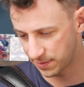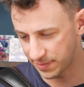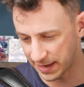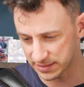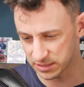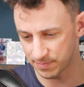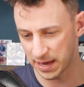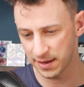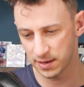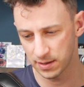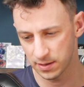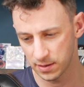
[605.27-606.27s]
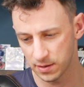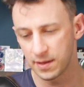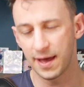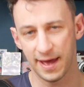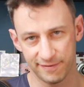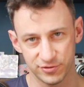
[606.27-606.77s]
that's my
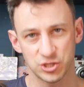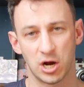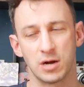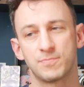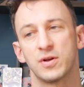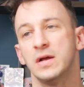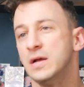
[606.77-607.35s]
F sharp.